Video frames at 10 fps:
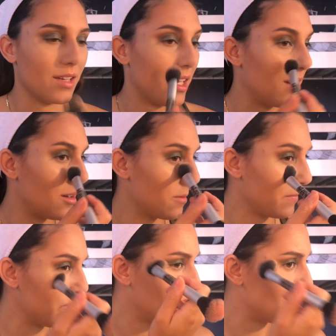like,
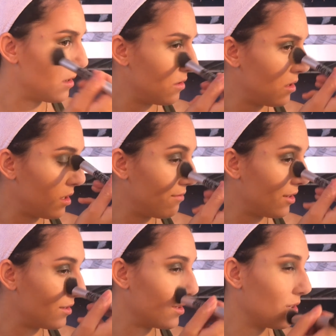I
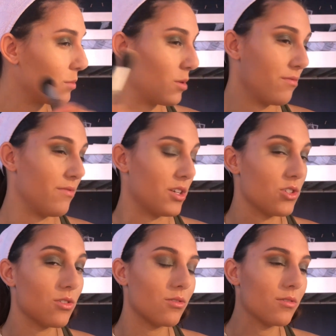feel like it didn't look
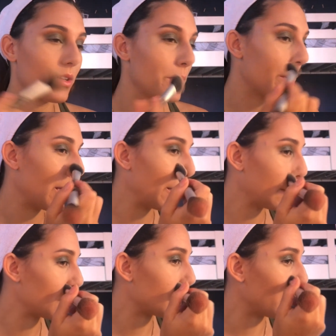professional in a way,
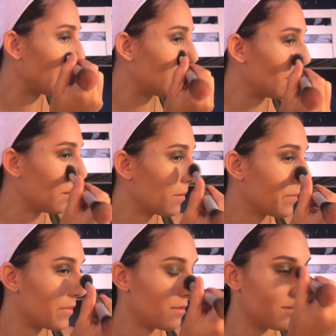so I didn't
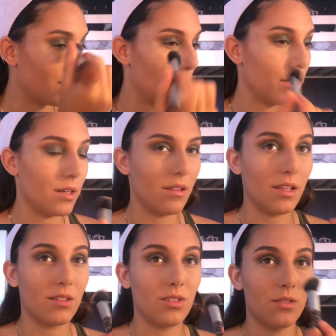really
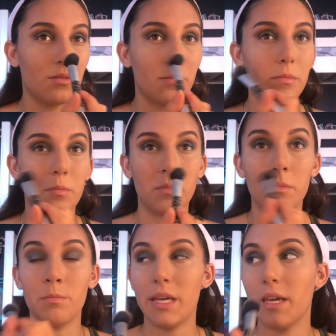like to bake.
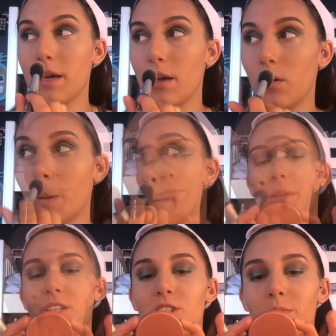For
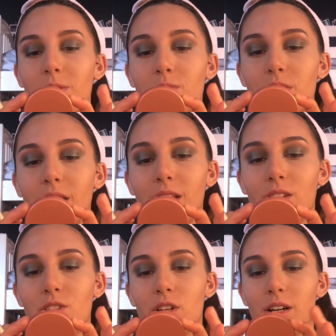blush, I'm using
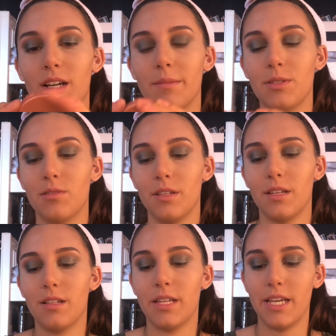the Tarte
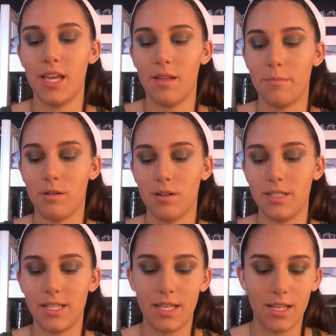Amaonian Clay in
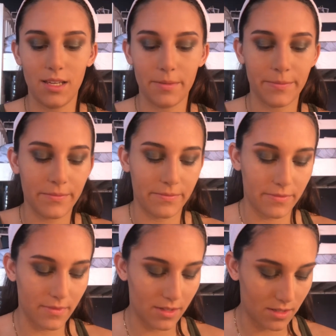Tarte.
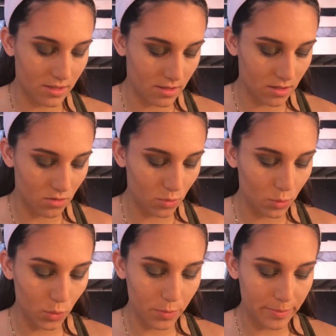
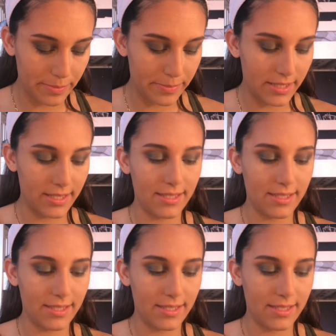Oops.